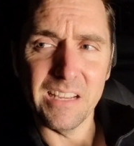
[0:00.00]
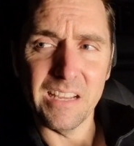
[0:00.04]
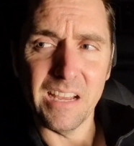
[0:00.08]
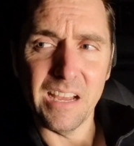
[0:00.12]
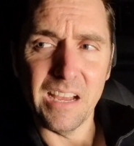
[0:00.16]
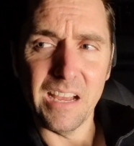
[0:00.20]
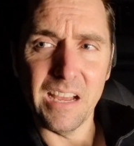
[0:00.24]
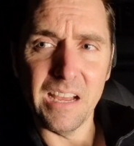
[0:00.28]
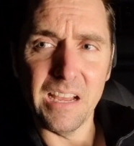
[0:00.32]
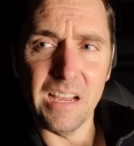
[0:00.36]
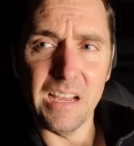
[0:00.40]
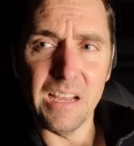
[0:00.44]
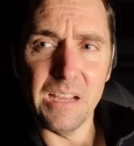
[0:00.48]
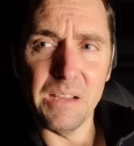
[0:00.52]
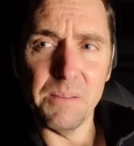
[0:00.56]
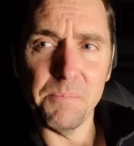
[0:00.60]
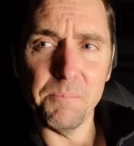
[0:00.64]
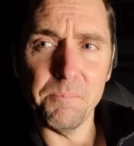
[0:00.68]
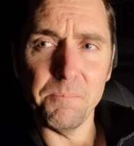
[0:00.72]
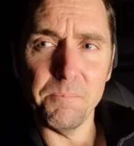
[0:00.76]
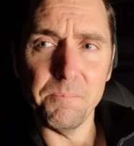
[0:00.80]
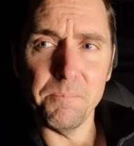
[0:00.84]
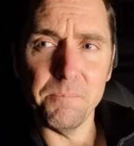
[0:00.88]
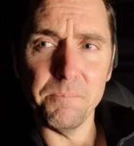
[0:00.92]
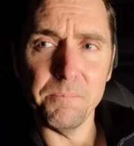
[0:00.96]

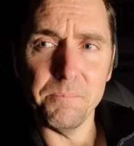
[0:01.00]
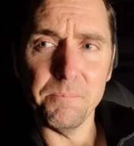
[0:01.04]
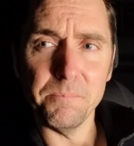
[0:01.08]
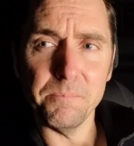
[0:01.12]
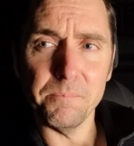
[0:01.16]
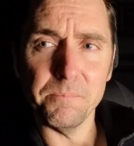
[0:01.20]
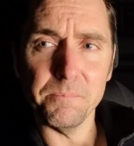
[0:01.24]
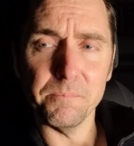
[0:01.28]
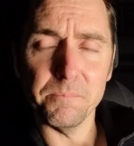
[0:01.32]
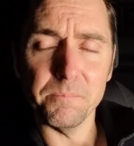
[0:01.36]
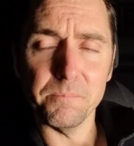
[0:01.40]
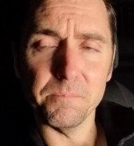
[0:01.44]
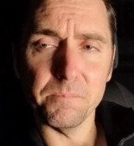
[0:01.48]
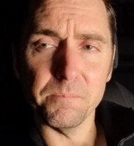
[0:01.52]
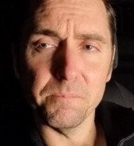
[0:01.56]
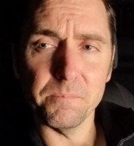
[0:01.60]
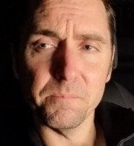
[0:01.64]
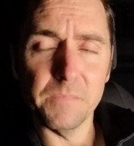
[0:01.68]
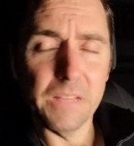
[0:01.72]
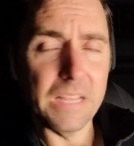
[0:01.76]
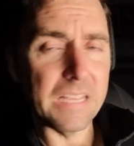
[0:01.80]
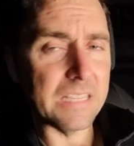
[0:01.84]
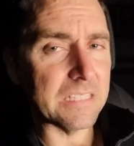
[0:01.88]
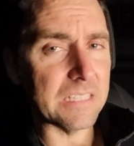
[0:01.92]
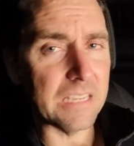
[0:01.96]

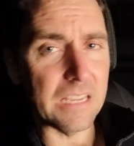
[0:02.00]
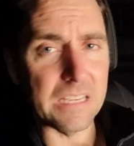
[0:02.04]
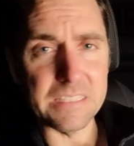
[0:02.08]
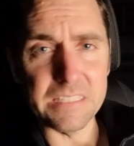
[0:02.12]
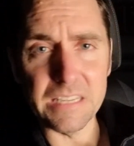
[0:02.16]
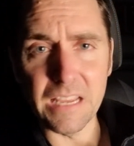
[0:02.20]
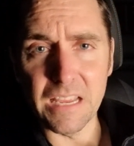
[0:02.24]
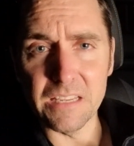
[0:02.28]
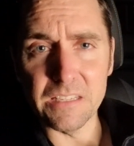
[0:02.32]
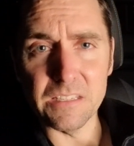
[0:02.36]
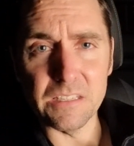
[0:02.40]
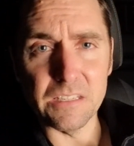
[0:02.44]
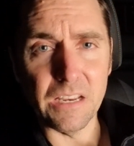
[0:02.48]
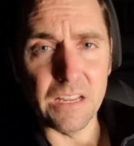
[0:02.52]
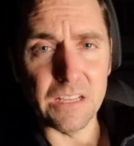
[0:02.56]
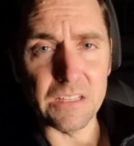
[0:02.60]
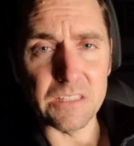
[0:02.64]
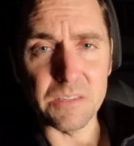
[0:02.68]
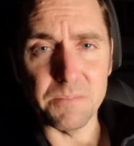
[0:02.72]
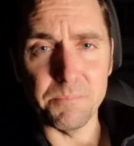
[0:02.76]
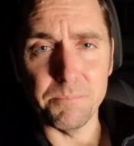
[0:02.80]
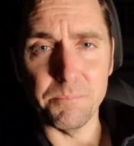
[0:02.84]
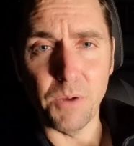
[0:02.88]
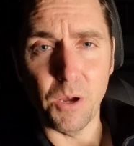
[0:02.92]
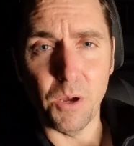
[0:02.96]
Let's get down to nuts
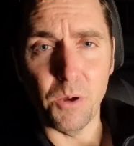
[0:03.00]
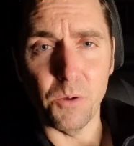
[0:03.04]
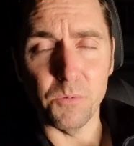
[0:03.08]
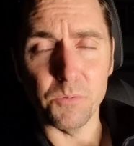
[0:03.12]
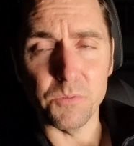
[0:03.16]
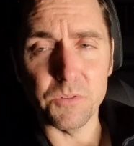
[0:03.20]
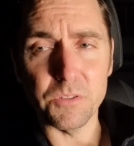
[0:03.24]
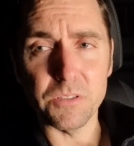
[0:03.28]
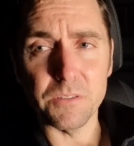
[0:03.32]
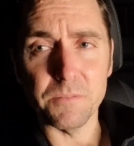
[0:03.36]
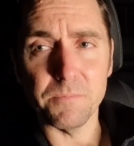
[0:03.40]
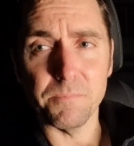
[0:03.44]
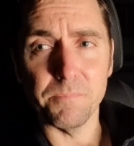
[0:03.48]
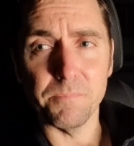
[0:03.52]
and bolts.